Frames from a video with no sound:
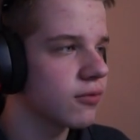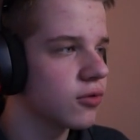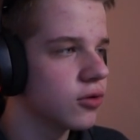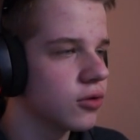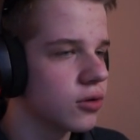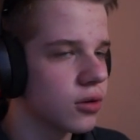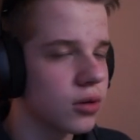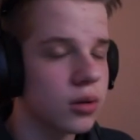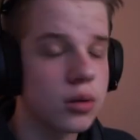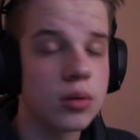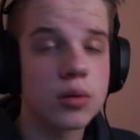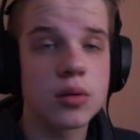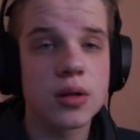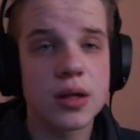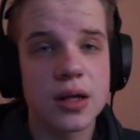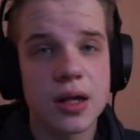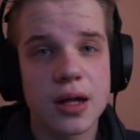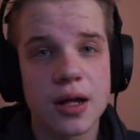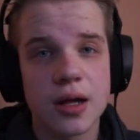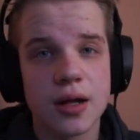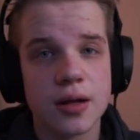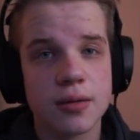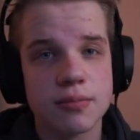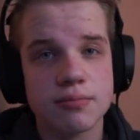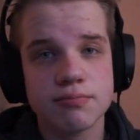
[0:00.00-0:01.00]
to just
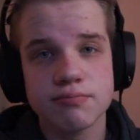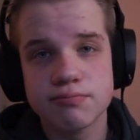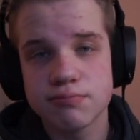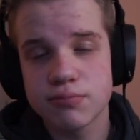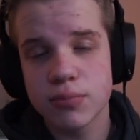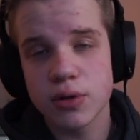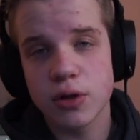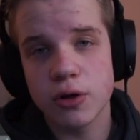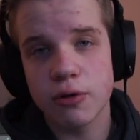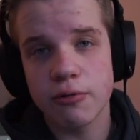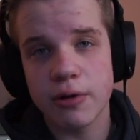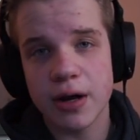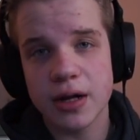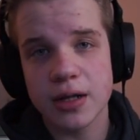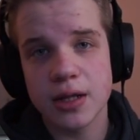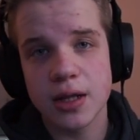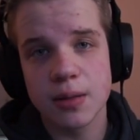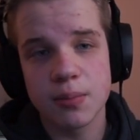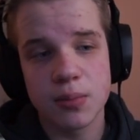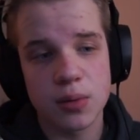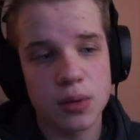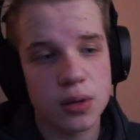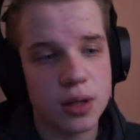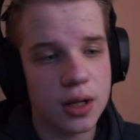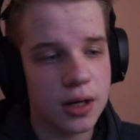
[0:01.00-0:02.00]
uh, correct them
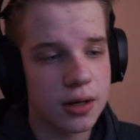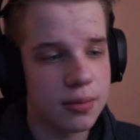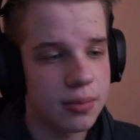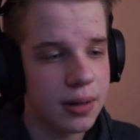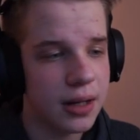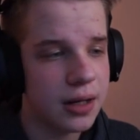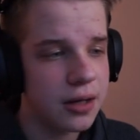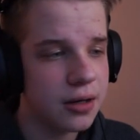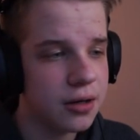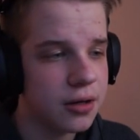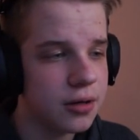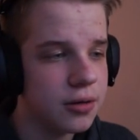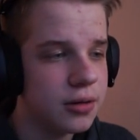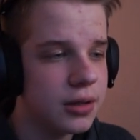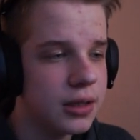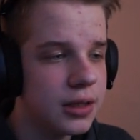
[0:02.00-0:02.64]
inside of Blender.